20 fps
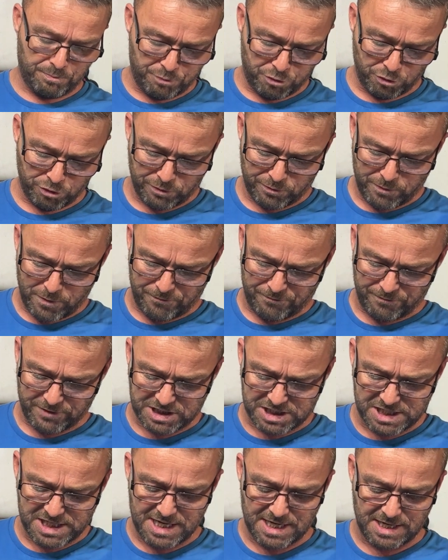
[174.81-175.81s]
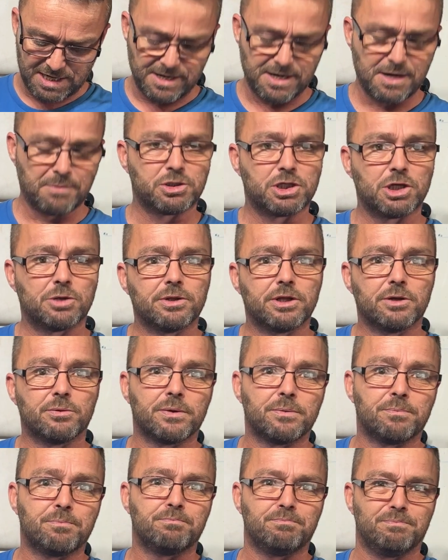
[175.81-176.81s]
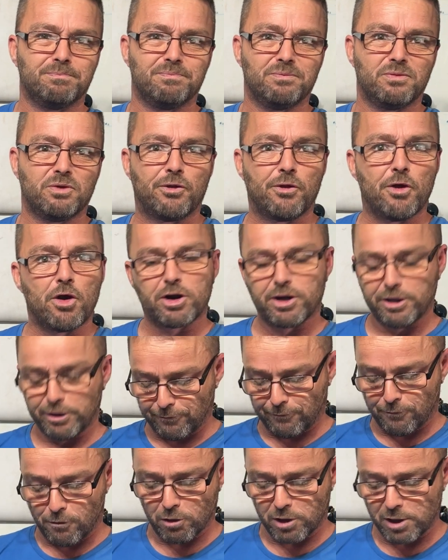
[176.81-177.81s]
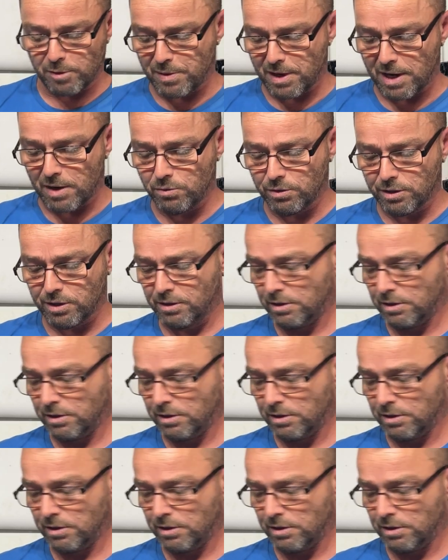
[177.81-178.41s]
but they were for sale, and I'm sure they were £30 to £40.